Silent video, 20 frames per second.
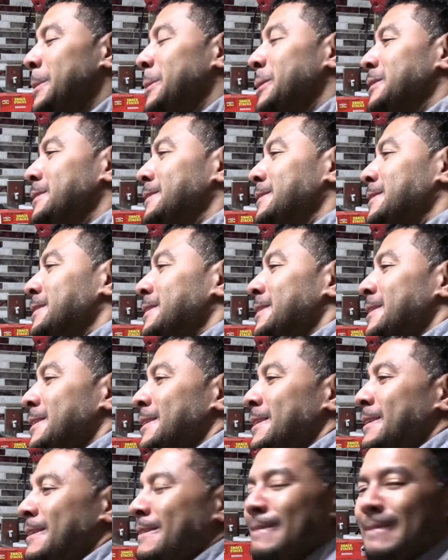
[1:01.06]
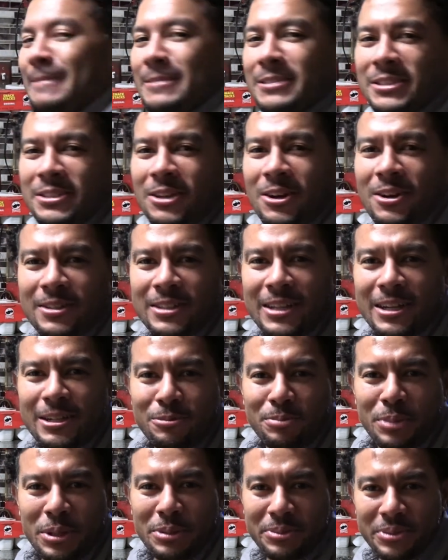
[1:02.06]
Let's see. Saw a lot
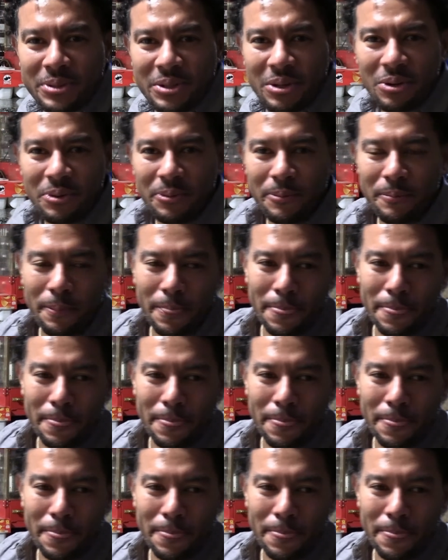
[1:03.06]
of people though.